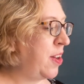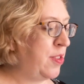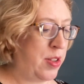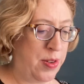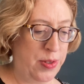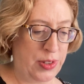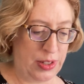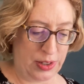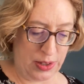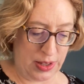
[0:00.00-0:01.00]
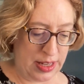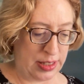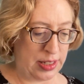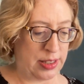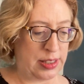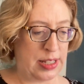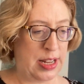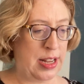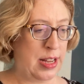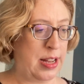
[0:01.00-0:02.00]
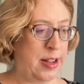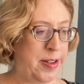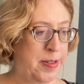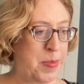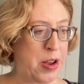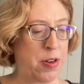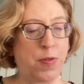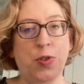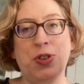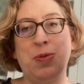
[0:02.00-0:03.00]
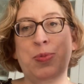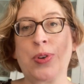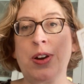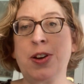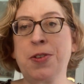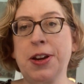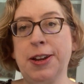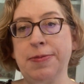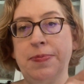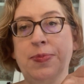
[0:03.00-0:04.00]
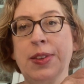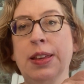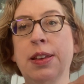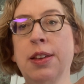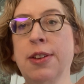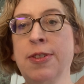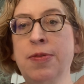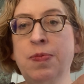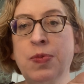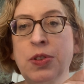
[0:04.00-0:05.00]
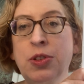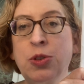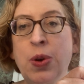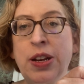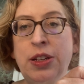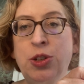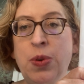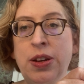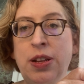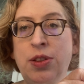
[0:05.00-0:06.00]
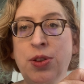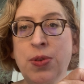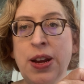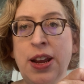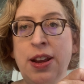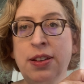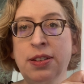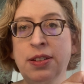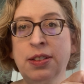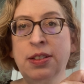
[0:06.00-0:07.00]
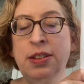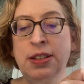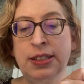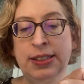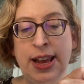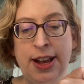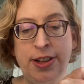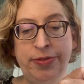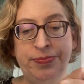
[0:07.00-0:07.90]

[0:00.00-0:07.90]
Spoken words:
on those. So this is the Modern Folk Embroidery 2023 Sal.